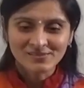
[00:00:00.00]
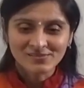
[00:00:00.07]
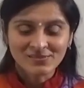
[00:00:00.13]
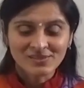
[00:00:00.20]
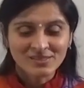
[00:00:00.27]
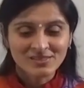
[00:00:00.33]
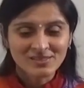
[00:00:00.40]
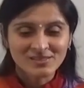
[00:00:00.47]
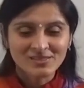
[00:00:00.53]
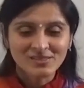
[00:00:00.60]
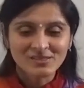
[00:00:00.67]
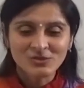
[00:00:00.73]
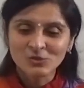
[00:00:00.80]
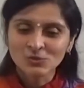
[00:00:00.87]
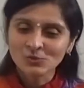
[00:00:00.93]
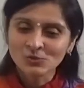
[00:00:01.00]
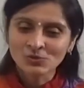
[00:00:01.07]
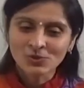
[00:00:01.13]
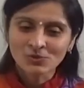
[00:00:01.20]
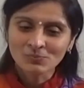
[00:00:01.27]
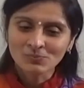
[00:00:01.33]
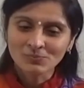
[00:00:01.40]
This needs to
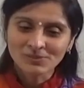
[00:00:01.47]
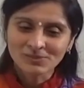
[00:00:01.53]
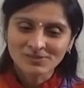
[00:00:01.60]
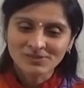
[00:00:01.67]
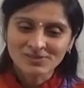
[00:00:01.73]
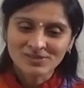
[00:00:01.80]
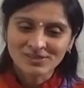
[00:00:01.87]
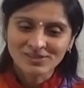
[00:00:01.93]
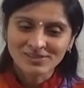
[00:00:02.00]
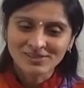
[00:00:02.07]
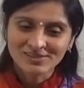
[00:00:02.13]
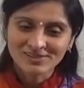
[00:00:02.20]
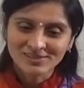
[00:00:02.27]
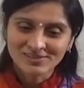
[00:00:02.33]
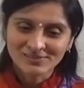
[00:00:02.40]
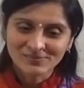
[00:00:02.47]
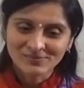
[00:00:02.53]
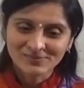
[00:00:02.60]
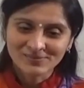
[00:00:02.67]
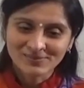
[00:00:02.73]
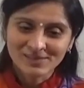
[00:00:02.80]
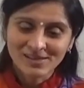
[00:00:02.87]
drop, Janaka.
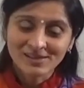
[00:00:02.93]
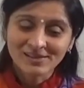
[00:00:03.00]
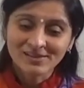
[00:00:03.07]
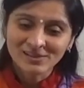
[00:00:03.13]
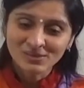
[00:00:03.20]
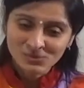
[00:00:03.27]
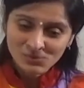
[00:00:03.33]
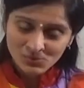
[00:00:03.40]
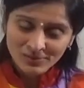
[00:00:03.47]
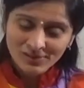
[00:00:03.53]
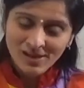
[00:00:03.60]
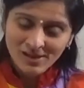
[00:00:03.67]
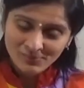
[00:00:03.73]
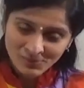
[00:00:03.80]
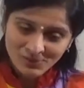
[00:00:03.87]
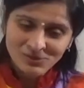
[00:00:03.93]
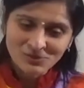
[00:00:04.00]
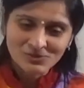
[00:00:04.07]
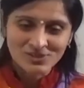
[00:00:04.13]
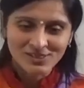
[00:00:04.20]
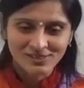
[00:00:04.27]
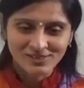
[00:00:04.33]
And that's what happened to
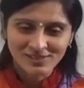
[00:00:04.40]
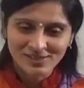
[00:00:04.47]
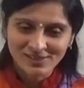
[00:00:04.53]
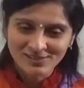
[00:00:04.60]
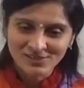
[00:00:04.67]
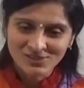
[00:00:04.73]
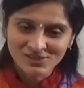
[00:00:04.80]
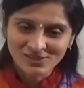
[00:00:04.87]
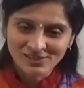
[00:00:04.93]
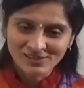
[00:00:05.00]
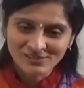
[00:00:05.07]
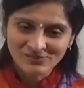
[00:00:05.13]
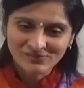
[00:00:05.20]
Janaka actually.